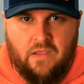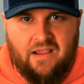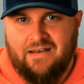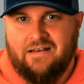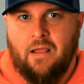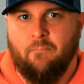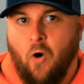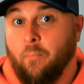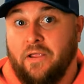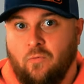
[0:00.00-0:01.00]
and I'm
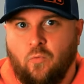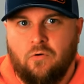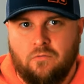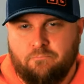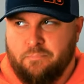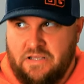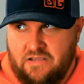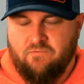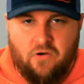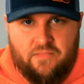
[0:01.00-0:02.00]
hoping will be
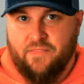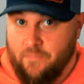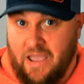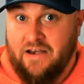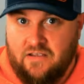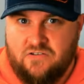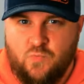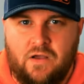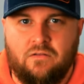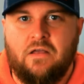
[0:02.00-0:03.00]
very thematic as
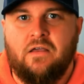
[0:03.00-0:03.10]
well.